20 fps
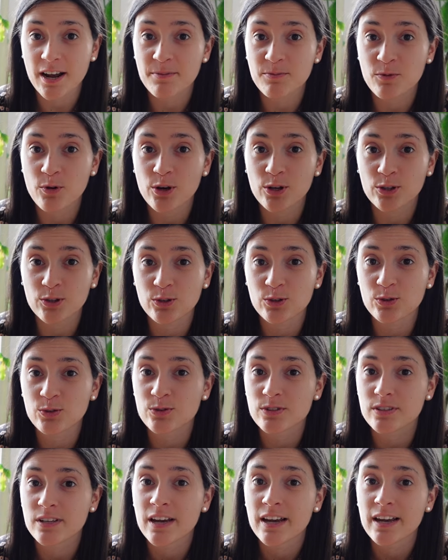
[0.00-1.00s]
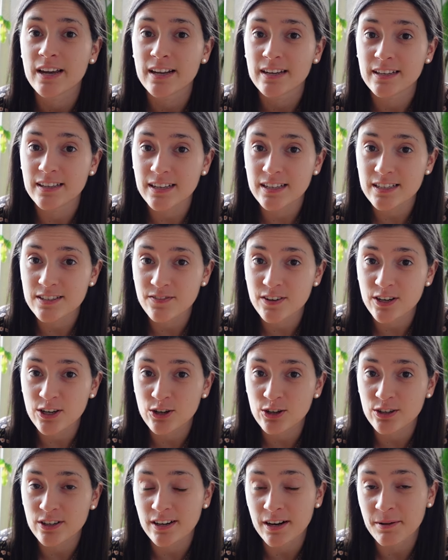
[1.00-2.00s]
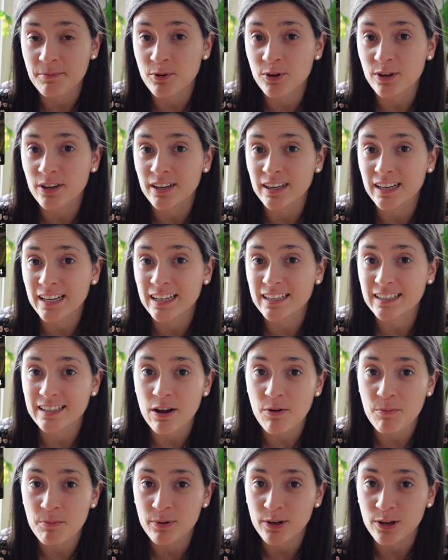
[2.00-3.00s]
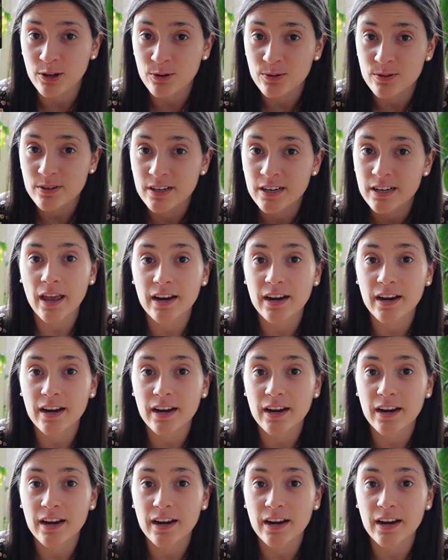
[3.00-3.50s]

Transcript: I'm going to use this video that I'm going to link down below.